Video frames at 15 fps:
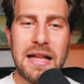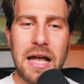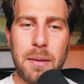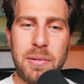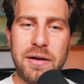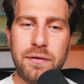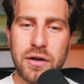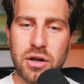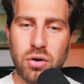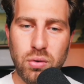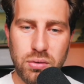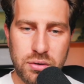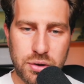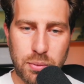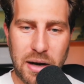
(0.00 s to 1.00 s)
a bit of a
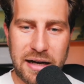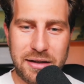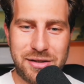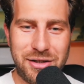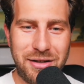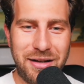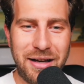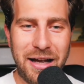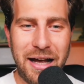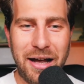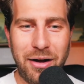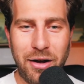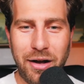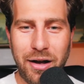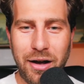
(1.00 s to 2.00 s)
call to action
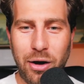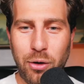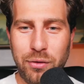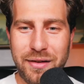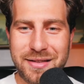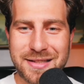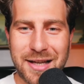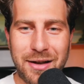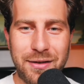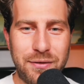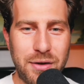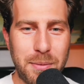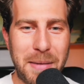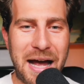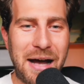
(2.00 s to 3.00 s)
on the side of
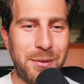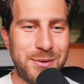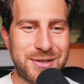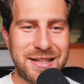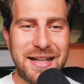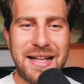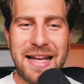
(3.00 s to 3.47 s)
your mouse.